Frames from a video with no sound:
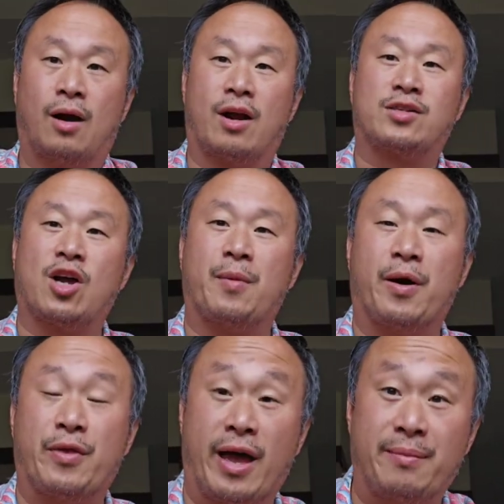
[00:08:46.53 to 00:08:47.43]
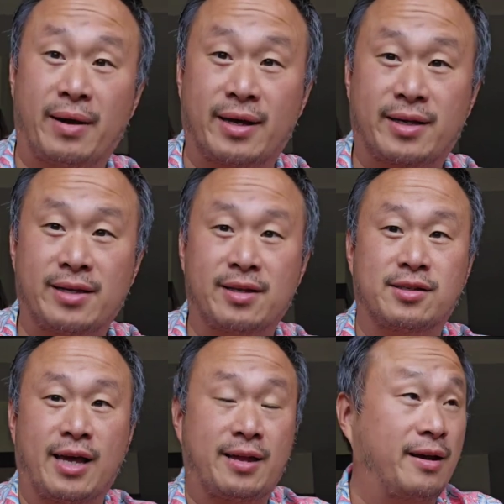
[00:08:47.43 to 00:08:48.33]
All right, sorry about that. My kid does
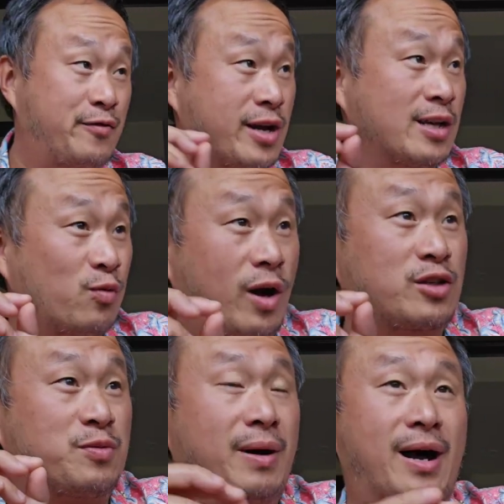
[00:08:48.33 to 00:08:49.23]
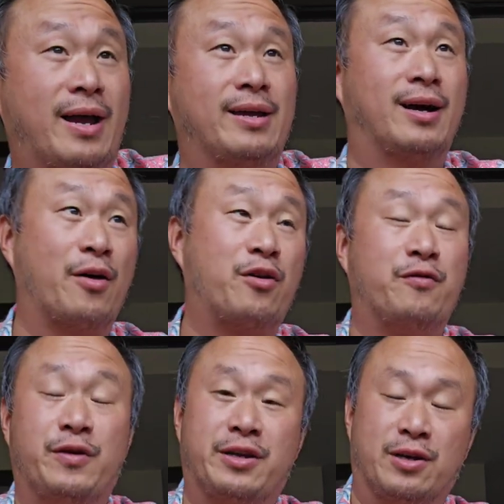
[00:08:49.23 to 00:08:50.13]
that. If you guys watch my other
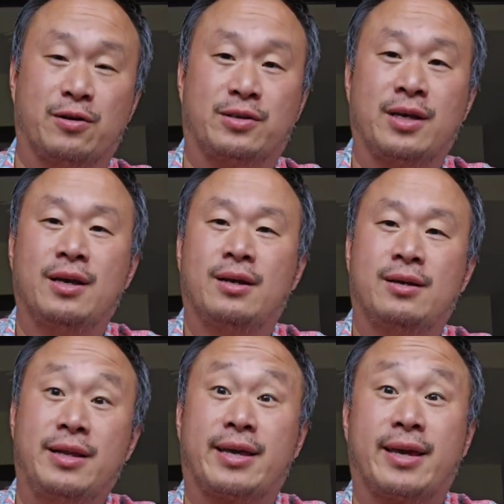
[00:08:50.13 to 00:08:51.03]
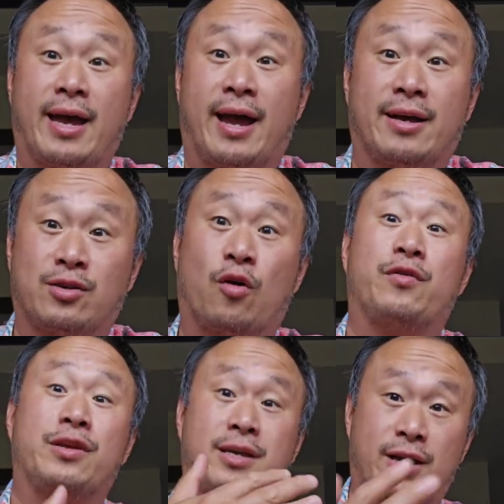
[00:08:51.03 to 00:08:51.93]
videos, Nick has, over
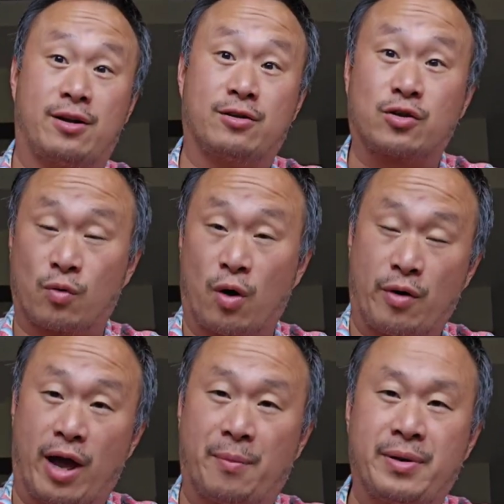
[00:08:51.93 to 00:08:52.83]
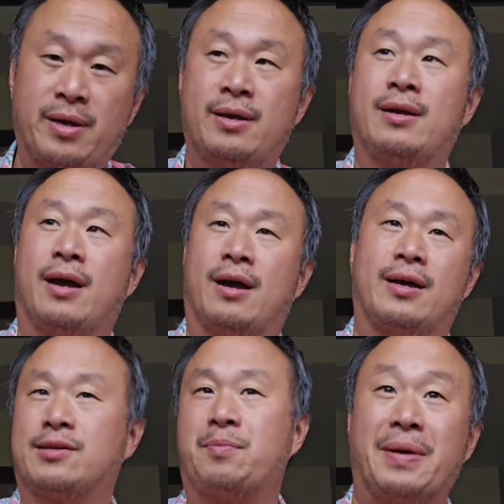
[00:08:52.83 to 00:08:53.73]
the years, grown up
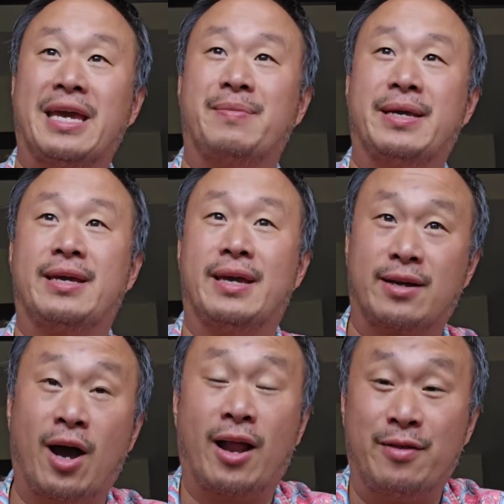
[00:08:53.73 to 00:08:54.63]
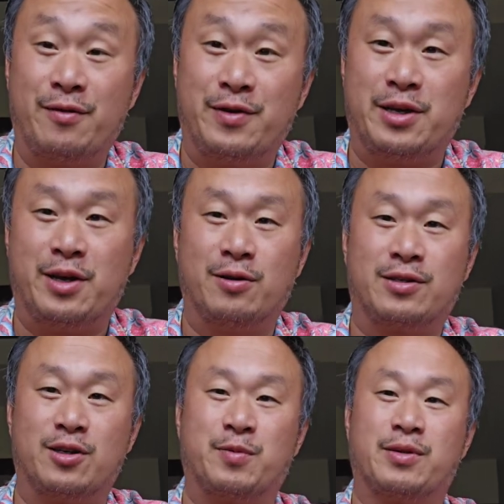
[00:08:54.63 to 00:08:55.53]
as a baby and got the
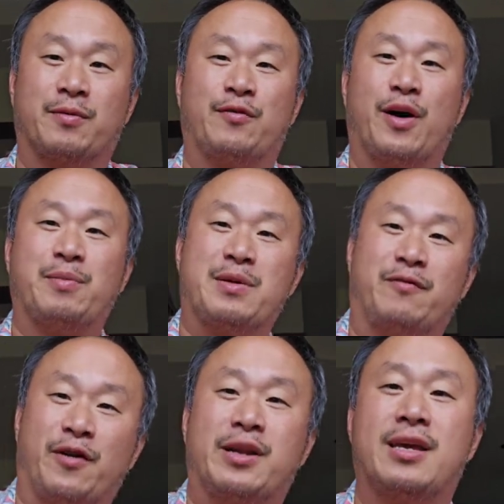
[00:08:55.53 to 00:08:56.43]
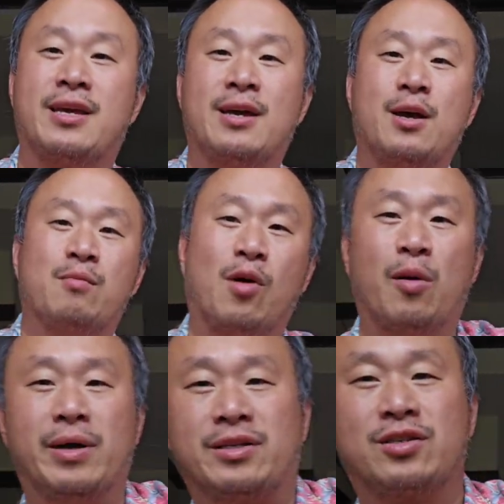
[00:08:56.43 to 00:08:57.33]
videos. There's been some funny
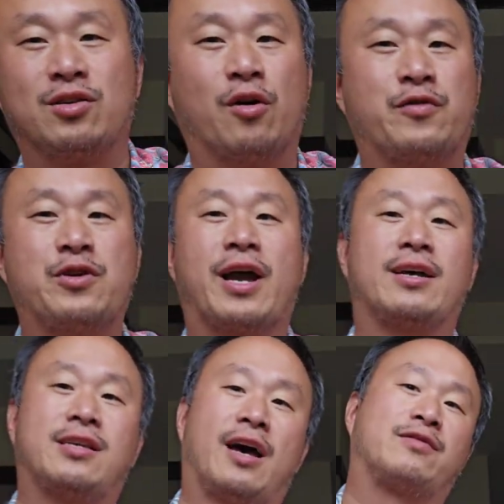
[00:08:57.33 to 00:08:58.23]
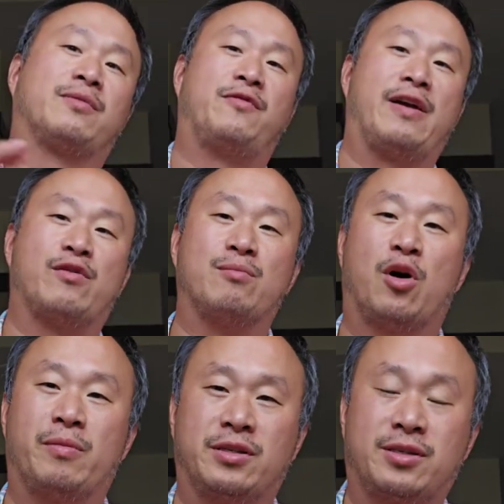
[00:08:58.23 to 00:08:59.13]
moments. So if you guys have some favorite
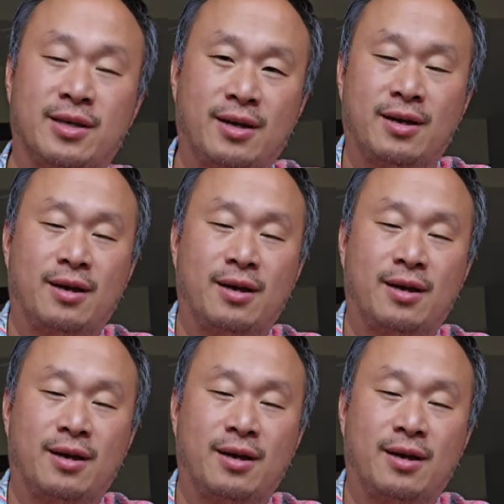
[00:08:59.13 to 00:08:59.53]
moments,